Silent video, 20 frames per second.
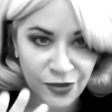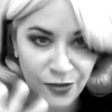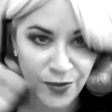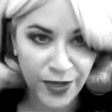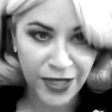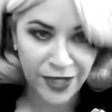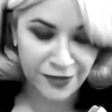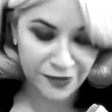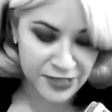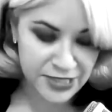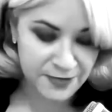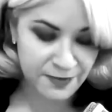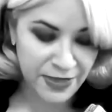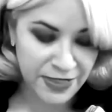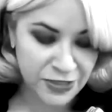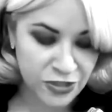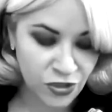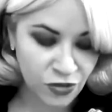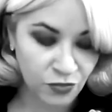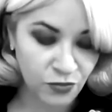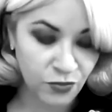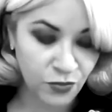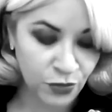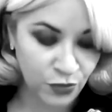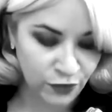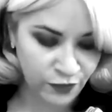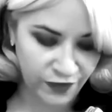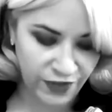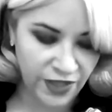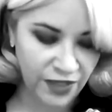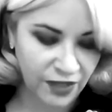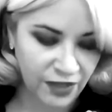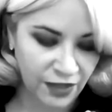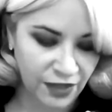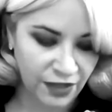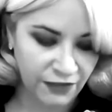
You make a mental movie